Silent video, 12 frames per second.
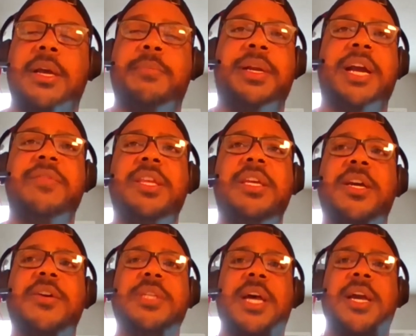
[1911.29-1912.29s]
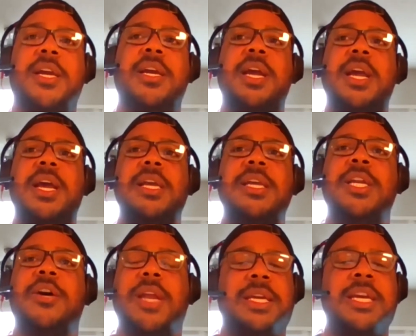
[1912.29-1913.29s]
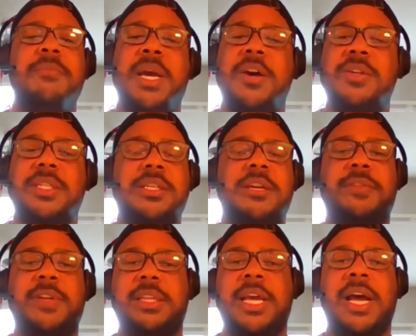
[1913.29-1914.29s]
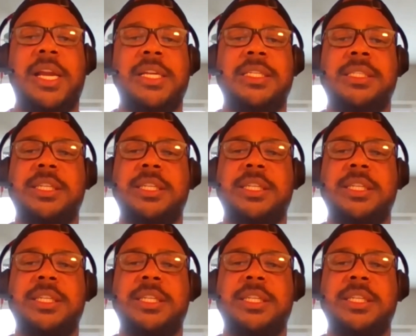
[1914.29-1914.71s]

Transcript: But everything else, like emails and stuff like that is,